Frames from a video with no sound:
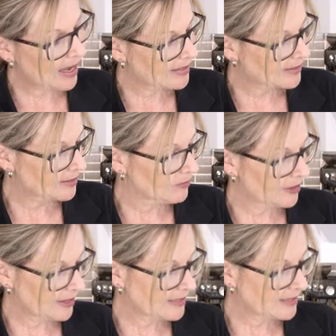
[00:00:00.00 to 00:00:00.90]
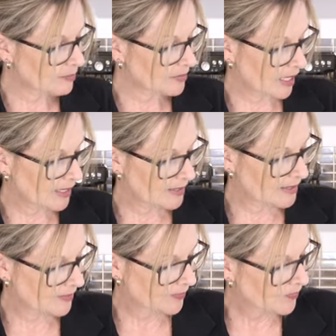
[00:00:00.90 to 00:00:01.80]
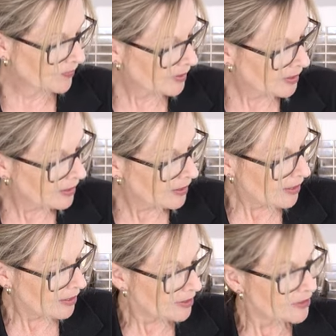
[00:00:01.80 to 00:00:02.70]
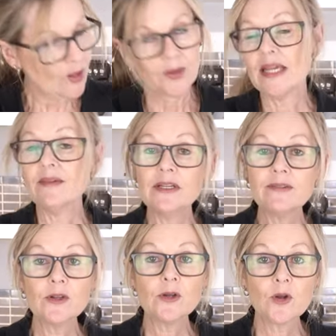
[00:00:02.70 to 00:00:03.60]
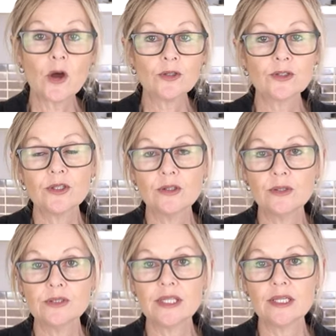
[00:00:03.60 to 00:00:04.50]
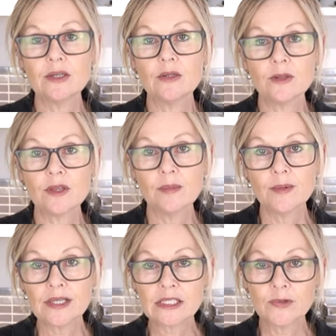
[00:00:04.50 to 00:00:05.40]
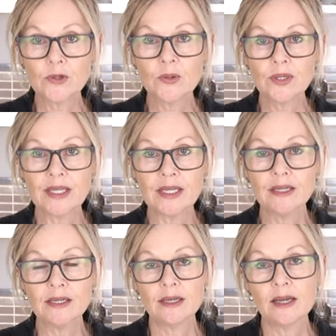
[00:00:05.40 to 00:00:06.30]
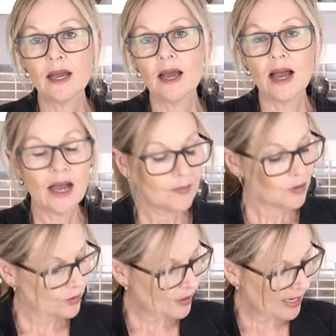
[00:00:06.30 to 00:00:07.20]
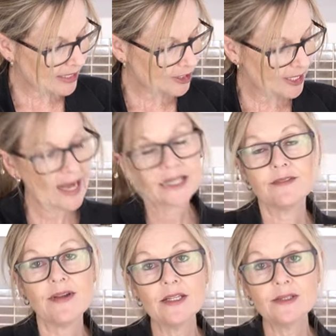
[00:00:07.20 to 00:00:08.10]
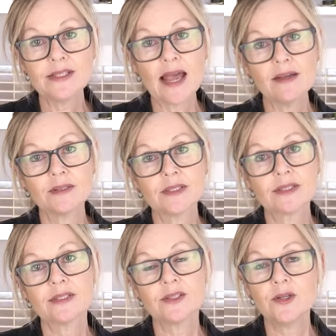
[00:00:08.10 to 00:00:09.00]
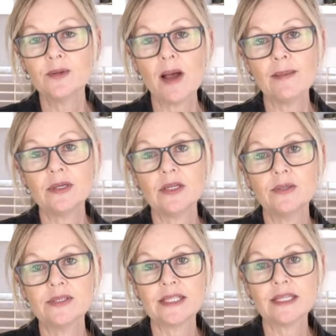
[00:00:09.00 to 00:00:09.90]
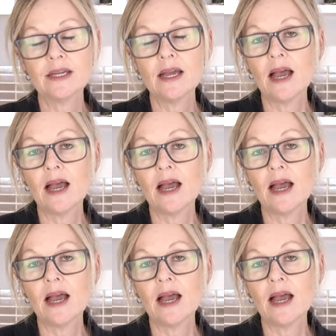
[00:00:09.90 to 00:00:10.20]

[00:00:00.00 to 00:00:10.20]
as with these updates. So even if you're not using your Thermomix for cooking, um, you can actually activate your scales. So you might be using